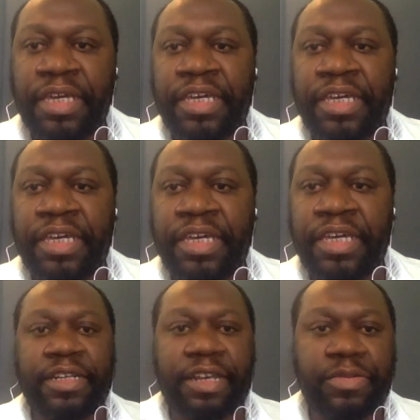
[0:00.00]
In a
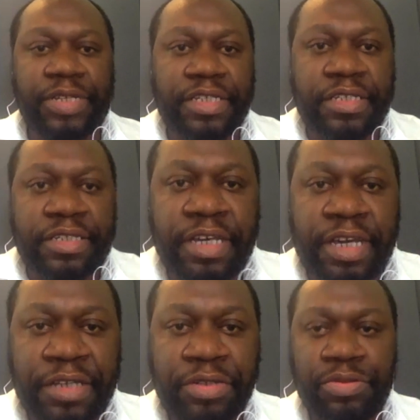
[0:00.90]
study that we did
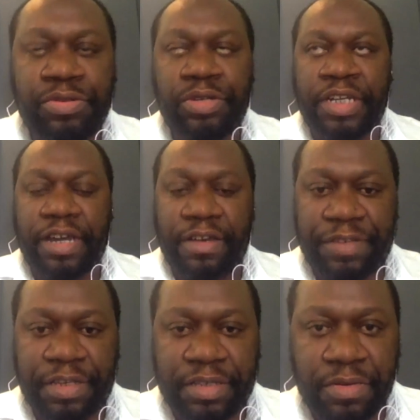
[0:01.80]
2.5
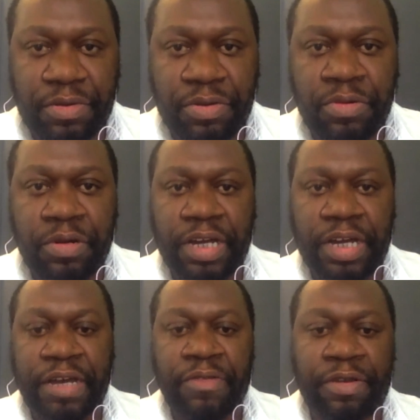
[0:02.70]
years ago,
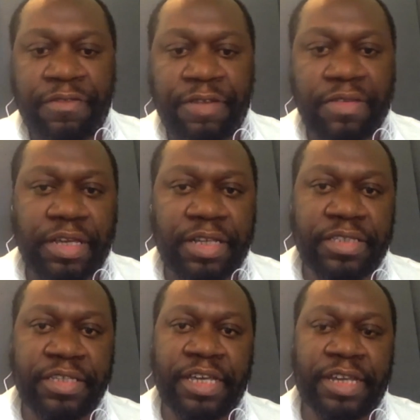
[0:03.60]
we found that
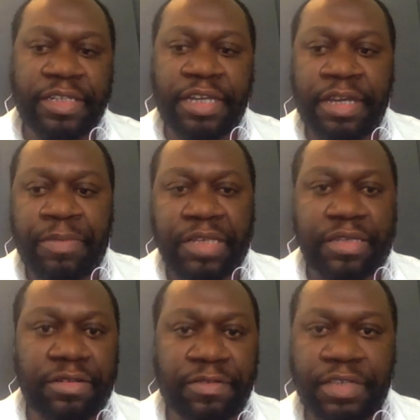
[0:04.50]

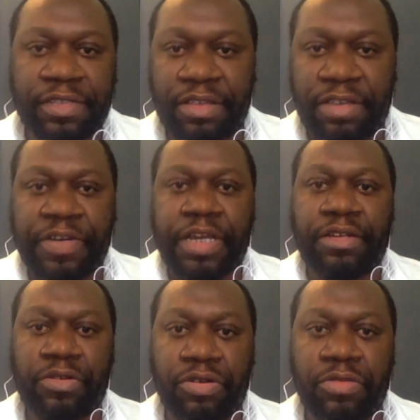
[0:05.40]
98% of the South African
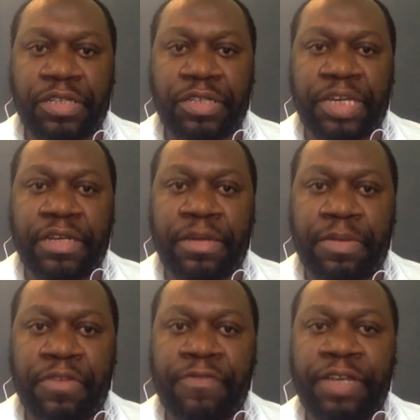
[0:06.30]
economy is made up
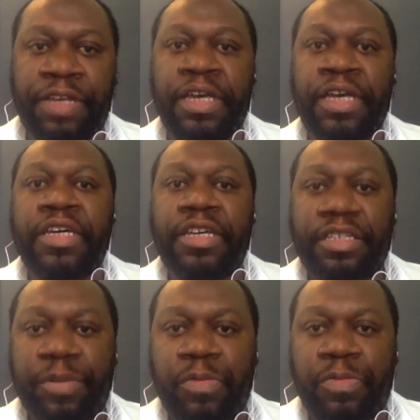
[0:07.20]
of
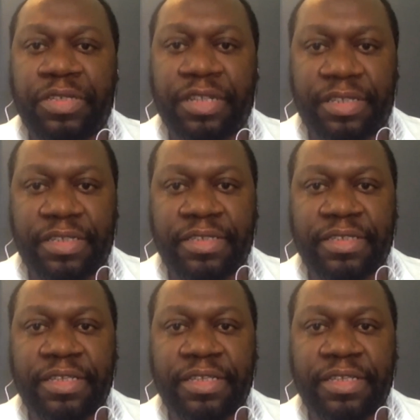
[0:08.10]
small businesses,